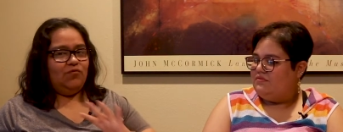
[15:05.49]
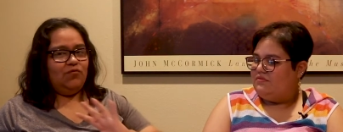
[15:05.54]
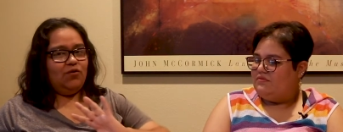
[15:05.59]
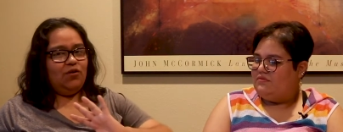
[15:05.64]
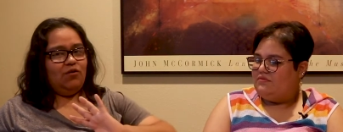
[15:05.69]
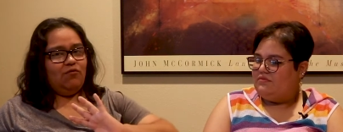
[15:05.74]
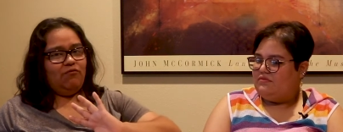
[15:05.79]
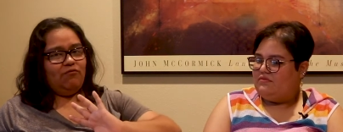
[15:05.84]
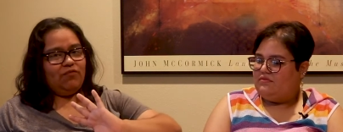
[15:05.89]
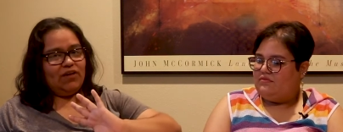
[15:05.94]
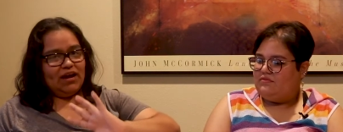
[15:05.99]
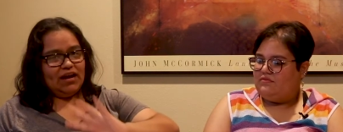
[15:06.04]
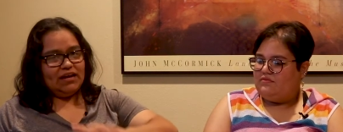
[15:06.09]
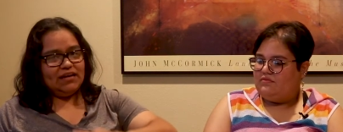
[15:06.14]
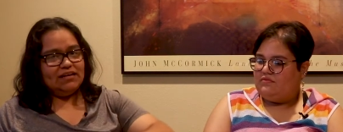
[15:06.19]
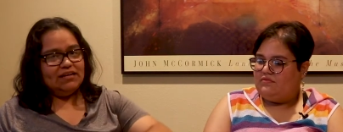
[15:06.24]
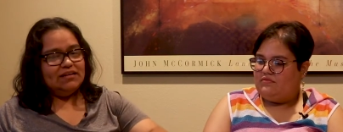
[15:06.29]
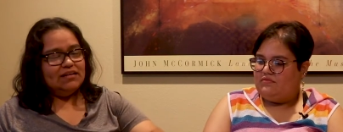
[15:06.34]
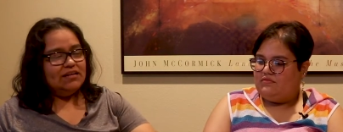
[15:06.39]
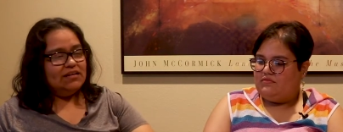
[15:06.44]
Speaker 1: Go
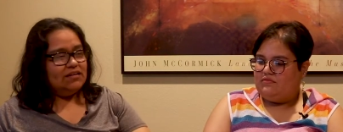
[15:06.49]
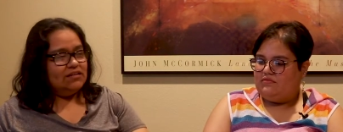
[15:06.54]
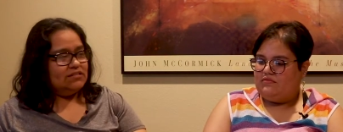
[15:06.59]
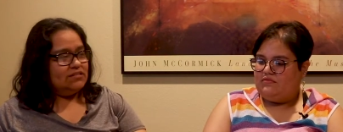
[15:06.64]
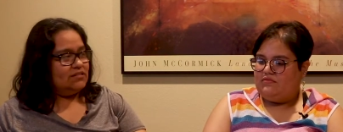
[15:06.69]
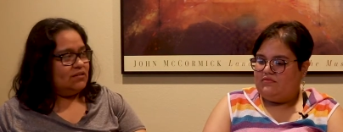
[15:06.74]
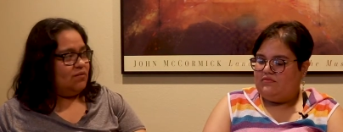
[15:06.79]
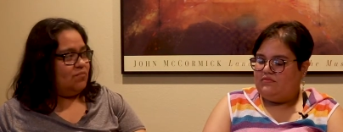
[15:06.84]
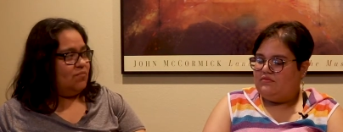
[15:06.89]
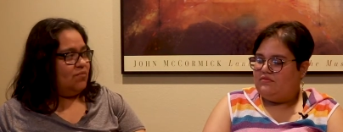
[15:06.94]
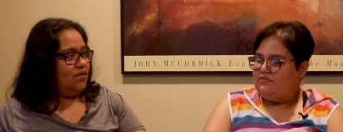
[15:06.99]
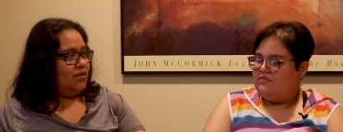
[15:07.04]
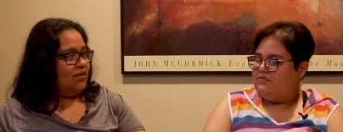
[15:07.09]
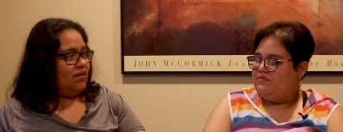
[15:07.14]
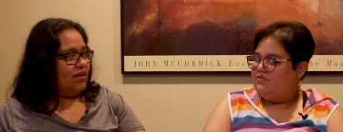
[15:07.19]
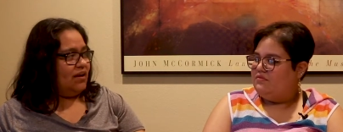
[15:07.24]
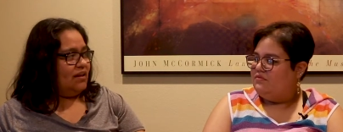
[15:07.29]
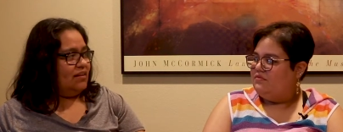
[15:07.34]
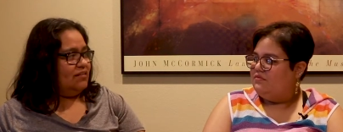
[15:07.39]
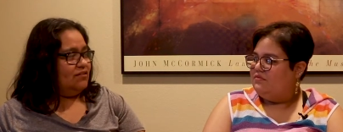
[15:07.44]
find
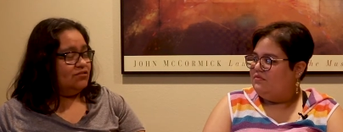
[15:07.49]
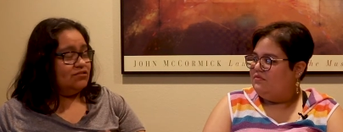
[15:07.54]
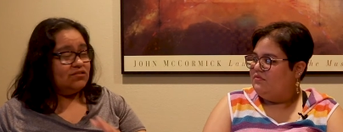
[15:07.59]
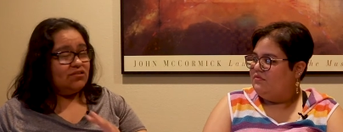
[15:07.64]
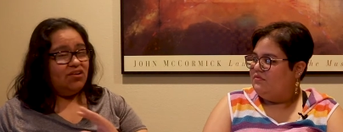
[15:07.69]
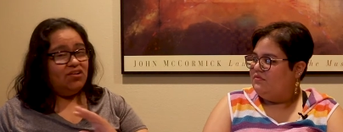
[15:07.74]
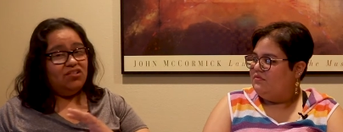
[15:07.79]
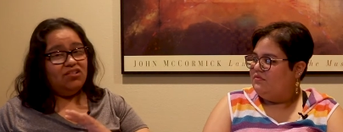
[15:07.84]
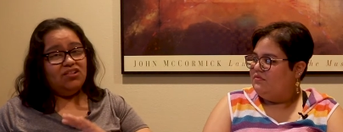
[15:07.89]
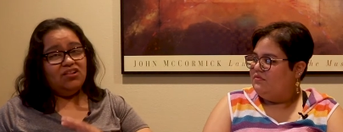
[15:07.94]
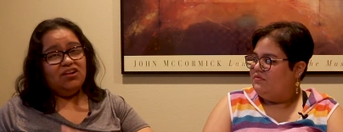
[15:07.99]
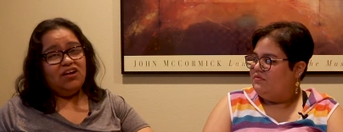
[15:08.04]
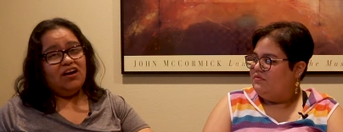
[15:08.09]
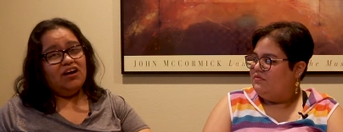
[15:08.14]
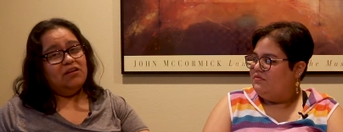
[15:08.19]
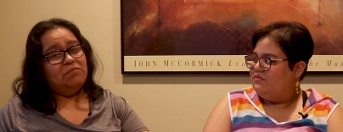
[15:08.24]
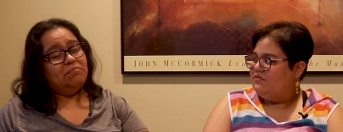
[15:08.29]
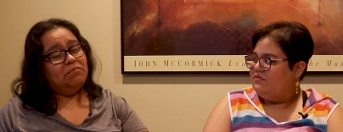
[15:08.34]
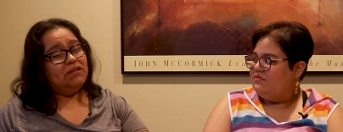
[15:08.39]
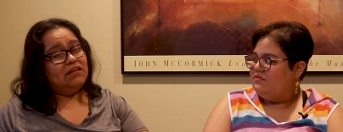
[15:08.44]
somewhere. And there's a
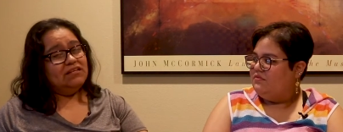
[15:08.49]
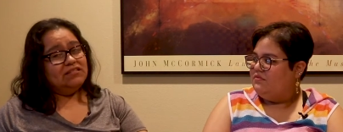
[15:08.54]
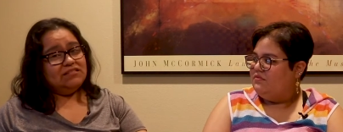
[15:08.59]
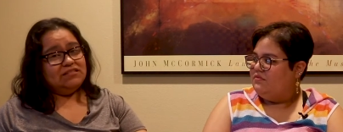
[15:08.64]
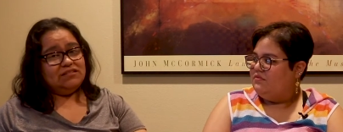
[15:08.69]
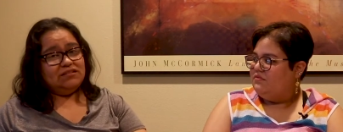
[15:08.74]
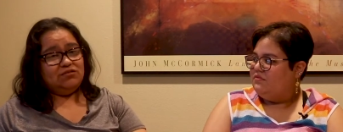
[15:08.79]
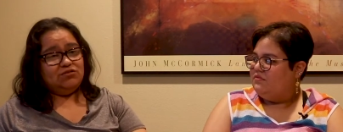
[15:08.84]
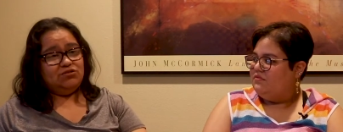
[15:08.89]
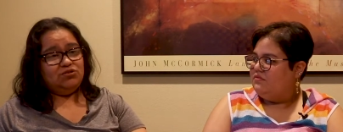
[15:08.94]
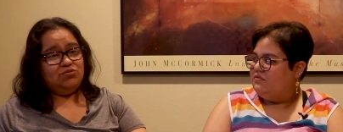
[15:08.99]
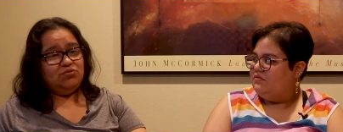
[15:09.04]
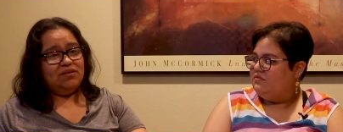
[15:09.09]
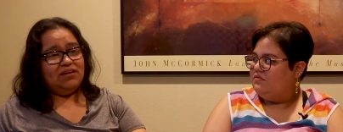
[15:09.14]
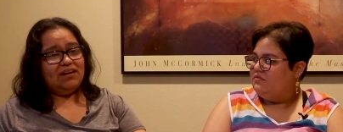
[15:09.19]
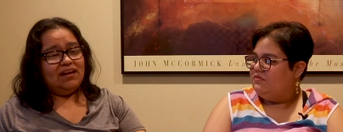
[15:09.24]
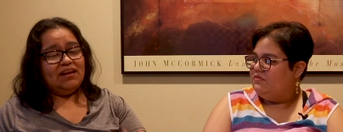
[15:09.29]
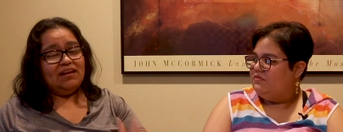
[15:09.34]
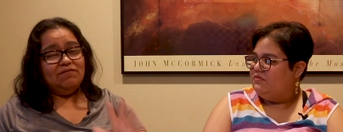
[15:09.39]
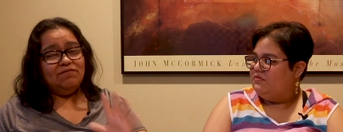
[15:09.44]
lot of places they'll do
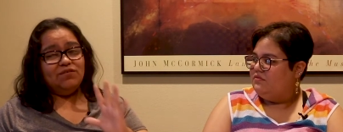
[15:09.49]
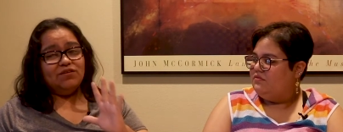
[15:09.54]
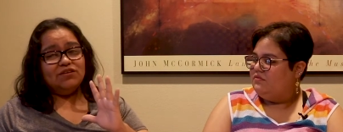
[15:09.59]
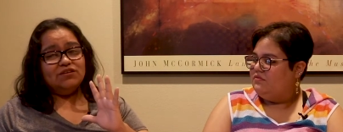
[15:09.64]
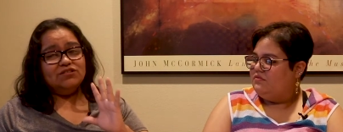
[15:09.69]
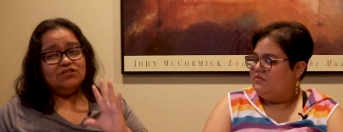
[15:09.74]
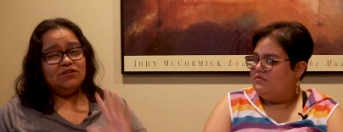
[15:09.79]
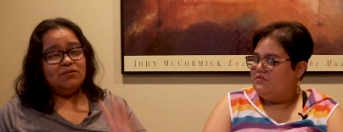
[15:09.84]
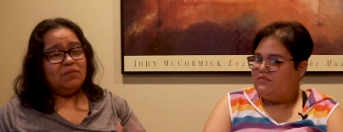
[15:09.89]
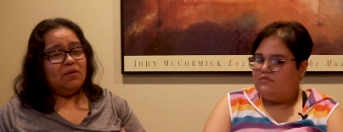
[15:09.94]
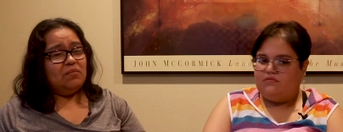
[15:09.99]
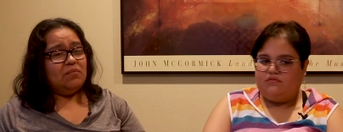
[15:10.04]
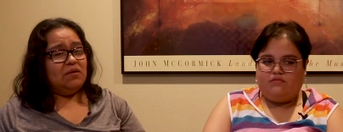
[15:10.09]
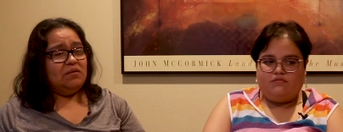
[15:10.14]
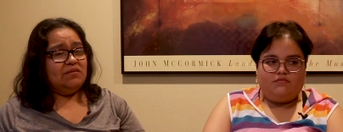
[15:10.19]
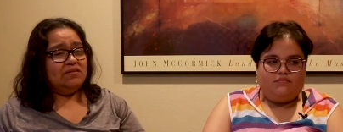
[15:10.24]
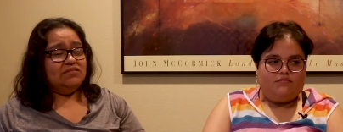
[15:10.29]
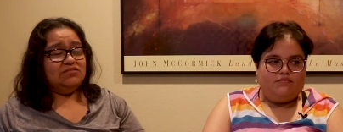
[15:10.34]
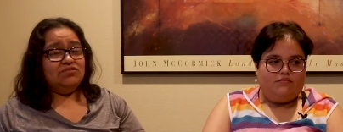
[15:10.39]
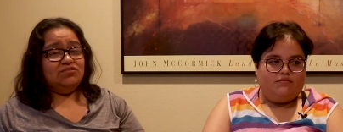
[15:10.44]
it. And if you're concerned about money
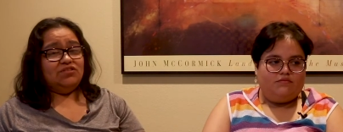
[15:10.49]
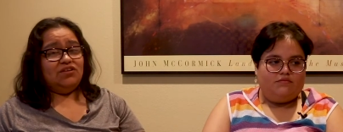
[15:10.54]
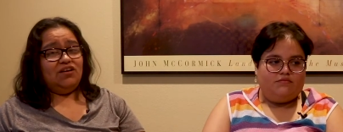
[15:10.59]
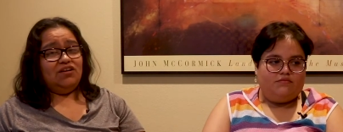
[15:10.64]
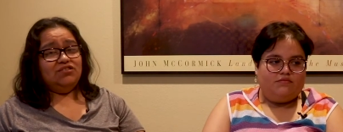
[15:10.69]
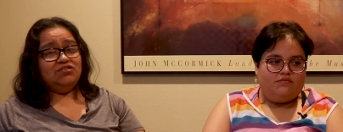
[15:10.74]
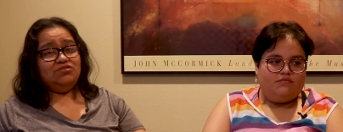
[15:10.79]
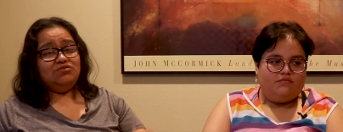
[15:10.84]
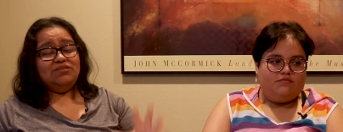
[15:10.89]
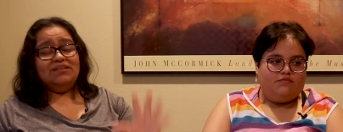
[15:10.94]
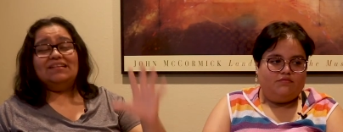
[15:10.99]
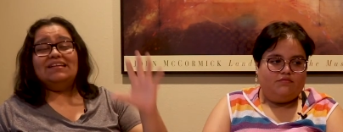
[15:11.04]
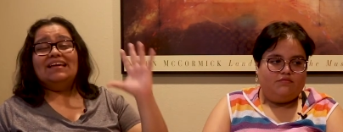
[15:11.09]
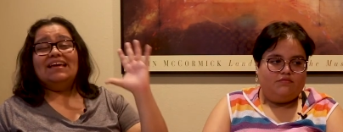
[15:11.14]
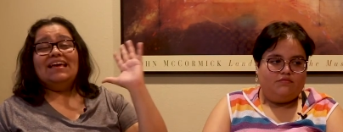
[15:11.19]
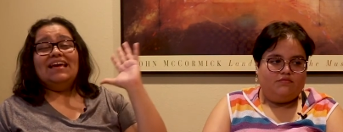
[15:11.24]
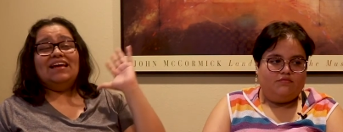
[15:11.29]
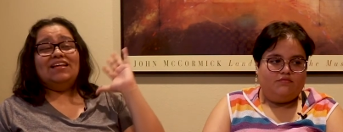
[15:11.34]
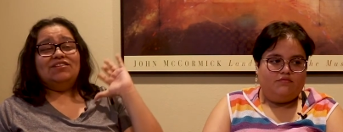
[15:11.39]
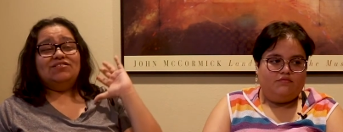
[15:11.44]
because you're a college student,
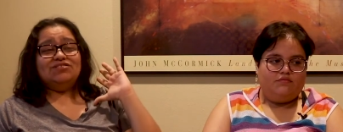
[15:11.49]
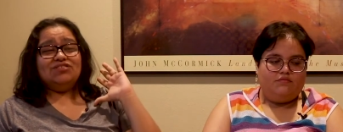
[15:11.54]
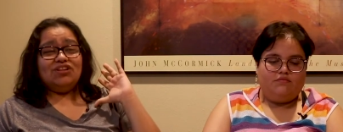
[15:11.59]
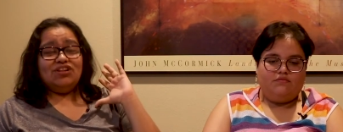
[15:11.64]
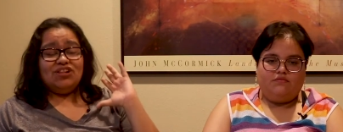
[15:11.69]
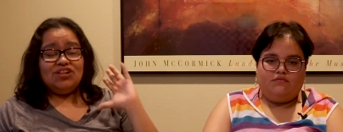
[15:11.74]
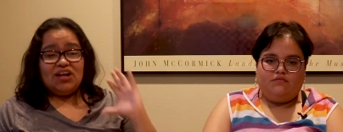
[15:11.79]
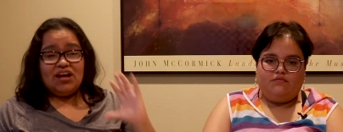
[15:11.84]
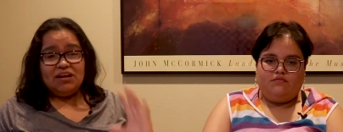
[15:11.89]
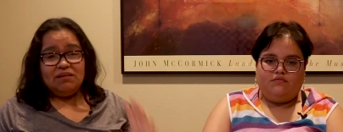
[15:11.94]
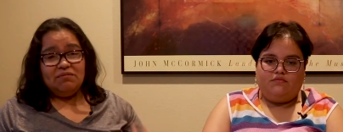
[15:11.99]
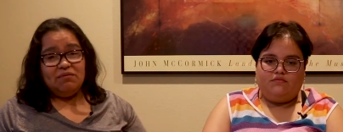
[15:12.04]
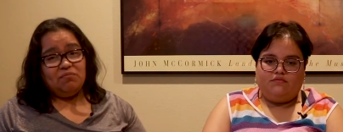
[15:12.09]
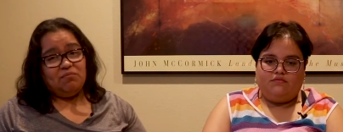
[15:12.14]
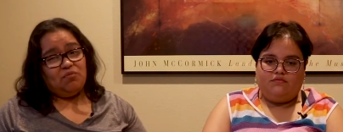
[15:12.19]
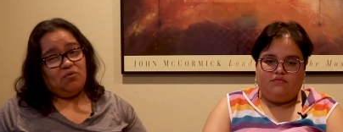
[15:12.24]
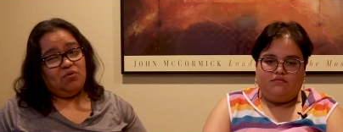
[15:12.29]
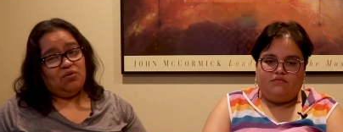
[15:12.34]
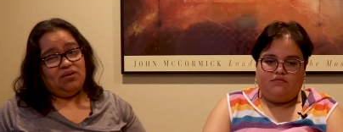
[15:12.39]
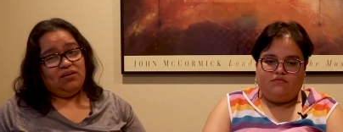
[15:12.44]
there's a lot even
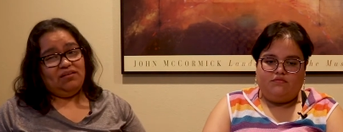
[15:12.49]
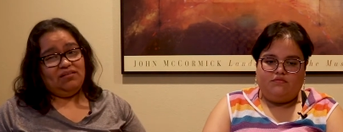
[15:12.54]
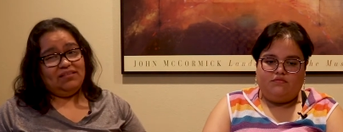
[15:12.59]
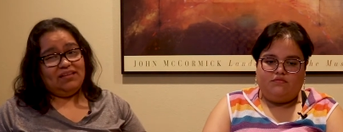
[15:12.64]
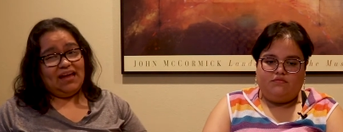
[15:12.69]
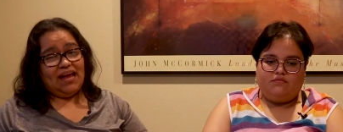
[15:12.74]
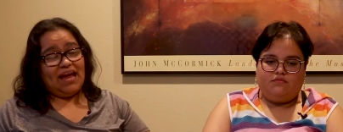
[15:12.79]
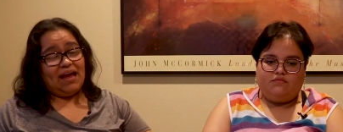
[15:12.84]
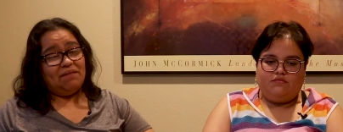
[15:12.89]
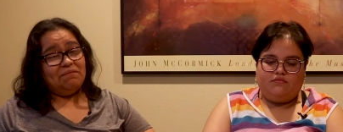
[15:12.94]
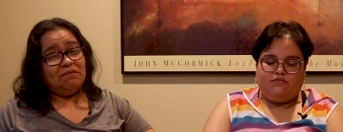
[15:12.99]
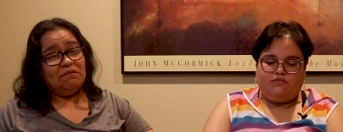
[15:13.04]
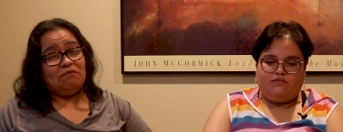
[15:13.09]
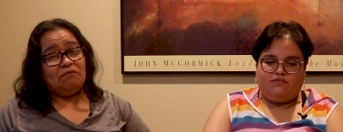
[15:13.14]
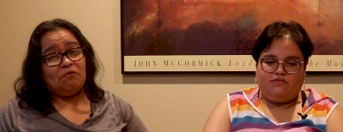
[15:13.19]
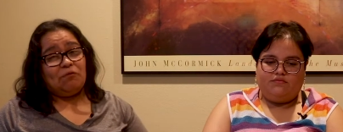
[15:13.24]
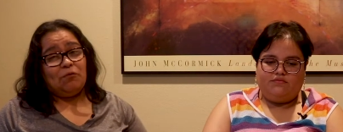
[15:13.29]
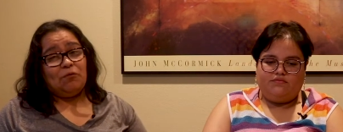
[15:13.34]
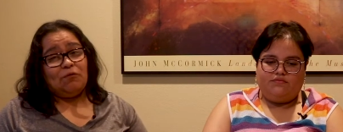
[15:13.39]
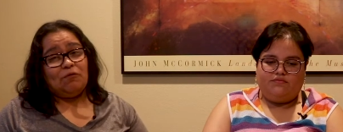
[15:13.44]
more that have it
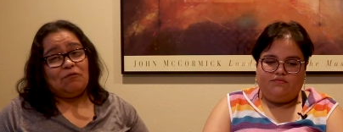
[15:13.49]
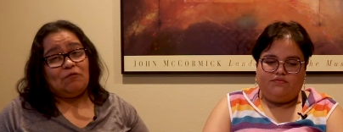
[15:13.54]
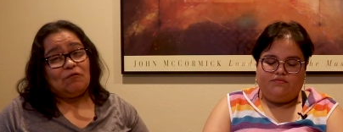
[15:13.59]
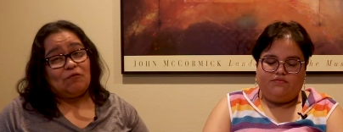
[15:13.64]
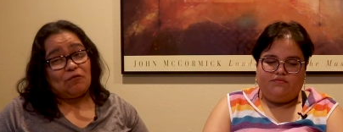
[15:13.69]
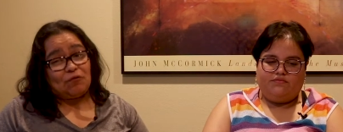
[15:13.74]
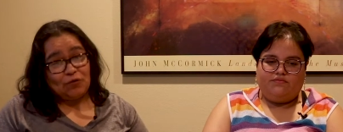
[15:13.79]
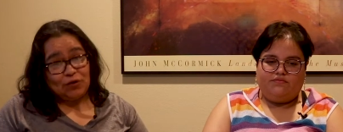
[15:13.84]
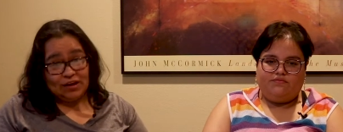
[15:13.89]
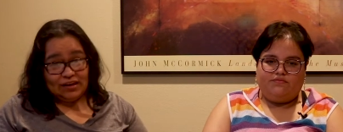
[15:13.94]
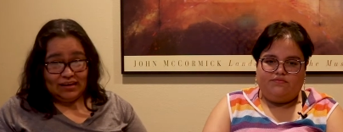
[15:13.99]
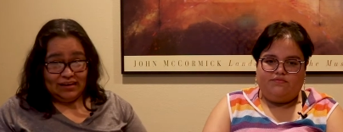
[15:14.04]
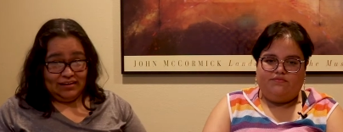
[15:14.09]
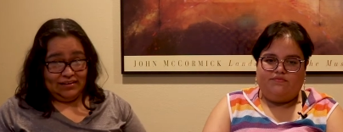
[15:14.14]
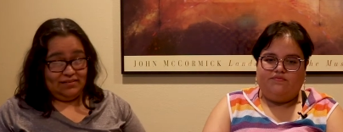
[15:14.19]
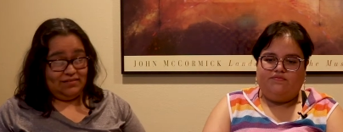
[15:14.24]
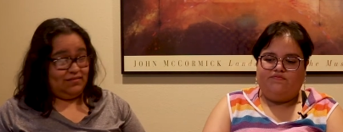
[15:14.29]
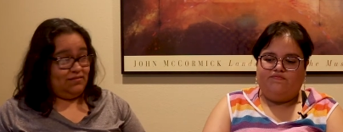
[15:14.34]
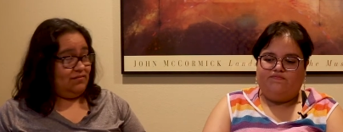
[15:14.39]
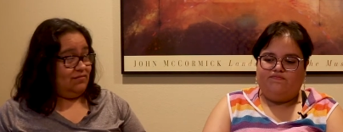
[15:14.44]
for free.